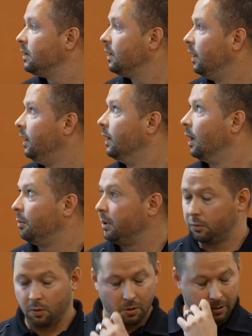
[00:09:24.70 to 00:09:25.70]
and I'll be
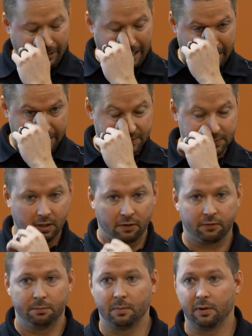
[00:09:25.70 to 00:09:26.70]
quoting a lot of this
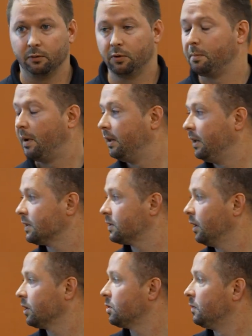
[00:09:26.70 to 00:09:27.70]
stuff with my next
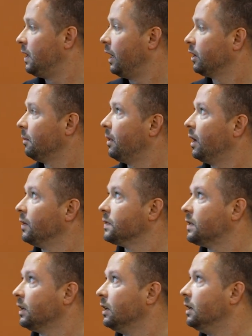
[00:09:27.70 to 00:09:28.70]
lecture with Dr.
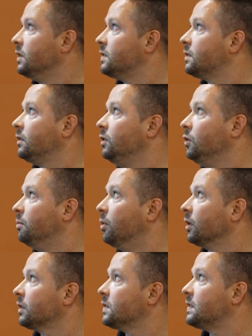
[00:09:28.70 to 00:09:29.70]
Brownstein and his new
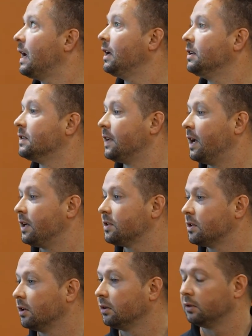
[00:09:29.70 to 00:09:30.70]
book, The Statin
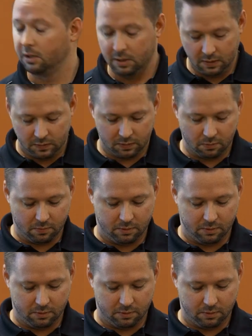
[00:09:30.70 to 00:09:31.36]
Disaster. So